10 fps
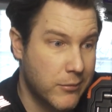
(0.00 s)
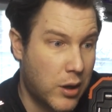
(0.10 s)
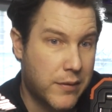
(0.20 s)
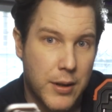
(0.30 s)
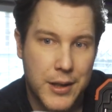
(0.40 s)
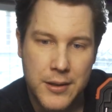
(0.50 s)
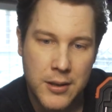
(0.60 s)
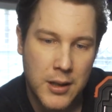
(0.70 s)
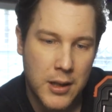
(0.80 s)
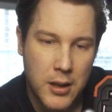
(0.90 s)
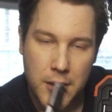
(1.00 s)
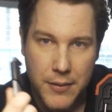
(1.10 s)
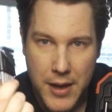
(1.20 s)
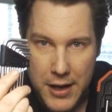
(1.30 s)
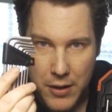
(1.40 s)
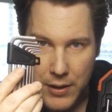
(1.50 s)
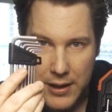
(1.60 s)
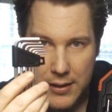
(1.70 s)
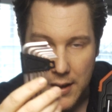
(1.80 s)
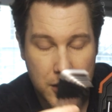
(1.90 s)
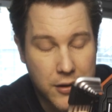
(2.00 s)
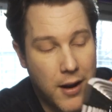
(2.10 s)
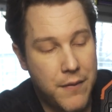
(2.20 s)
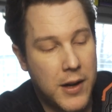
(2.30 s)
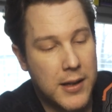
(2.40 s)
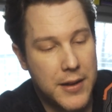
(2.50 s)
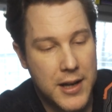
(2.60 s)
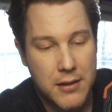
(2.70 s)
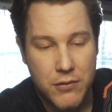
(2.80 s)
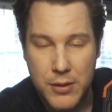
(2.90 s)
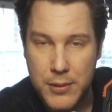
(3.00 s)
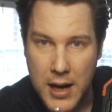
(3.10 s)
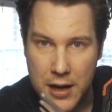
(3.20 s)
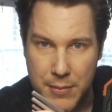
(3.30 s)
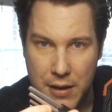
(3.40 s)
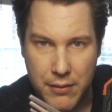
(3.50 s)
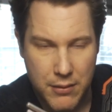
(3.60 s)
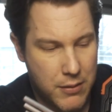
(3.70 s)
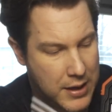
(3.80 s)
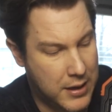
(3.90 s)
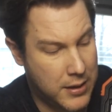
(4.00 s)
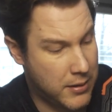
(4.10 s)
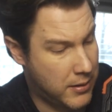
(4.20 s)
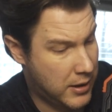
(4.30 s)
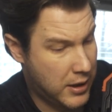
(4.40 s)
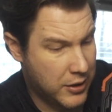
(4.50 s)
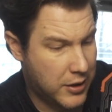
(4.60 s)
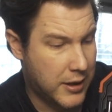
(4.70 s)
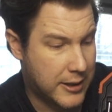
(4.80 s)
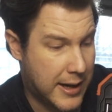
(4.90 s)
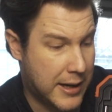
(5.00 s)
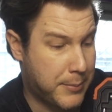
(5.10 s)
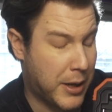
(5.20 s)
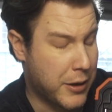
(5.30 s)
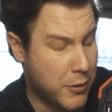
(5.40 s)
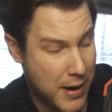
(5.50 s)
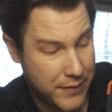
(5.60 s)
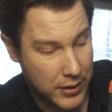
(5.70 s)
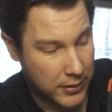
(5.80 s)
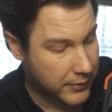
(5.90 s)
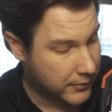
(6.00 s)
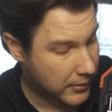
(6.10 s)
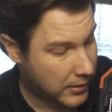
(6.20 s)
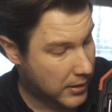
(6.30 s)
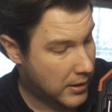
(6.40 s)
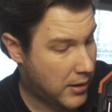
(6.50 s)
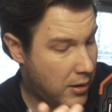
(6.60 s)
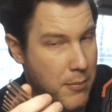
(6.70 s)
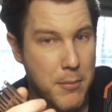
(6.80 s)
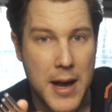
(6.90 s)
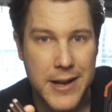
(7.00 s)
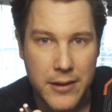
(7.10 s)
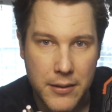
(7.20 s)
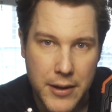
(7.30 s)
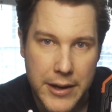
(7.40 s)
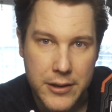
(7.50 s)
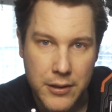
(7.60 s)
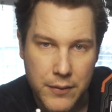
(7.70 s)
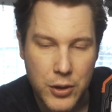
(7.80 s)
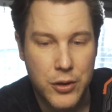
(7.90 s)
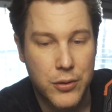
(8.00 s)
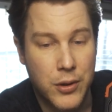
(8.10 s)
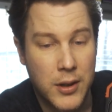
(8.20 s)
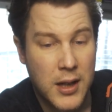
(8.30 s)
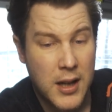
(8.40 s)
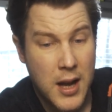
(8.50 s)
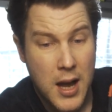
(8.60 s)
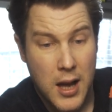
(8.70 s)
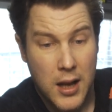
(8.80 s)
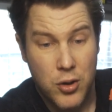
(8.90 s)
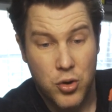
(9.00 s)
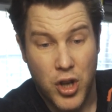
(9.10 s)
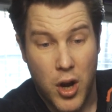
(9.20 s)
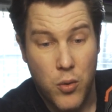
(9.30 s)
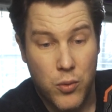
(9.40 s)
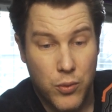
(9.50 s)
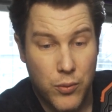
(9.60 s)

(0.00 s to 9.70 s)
offerings, they don't exist. So I feel like these have just kind of been thrown in to this case by whoever made this for Gedore. So